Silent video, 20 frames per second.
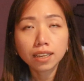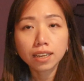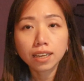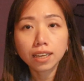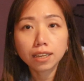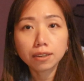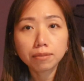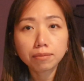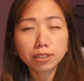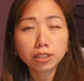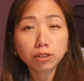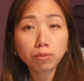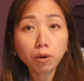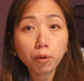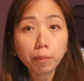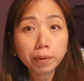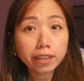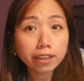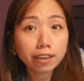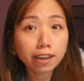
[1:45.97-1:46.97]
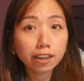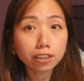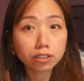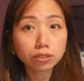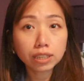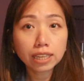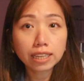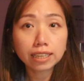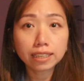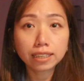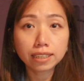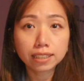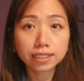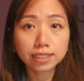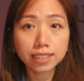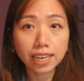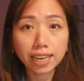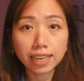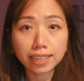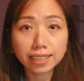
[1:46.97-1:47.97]
At the moment, I can't really
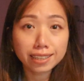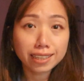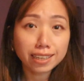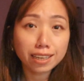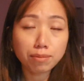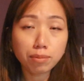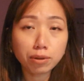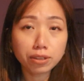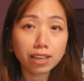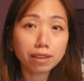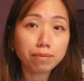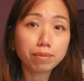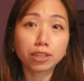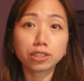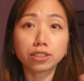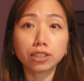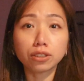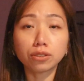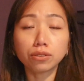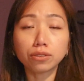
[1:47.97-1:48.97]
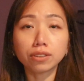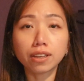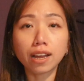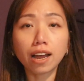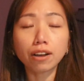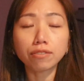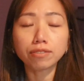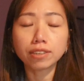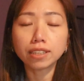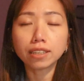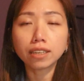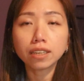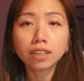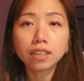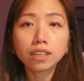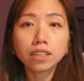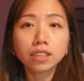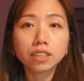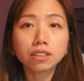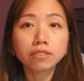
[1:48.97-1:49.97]
say anything about that because I don't have any
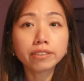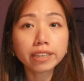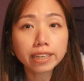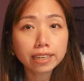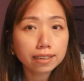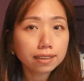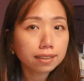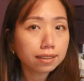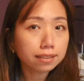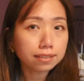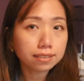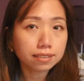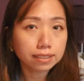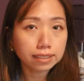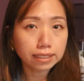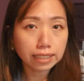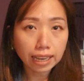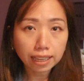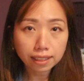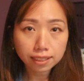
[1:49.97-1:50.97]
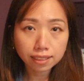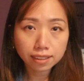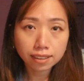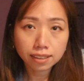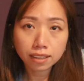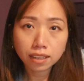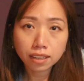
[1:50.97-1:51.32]
wrinkles yet.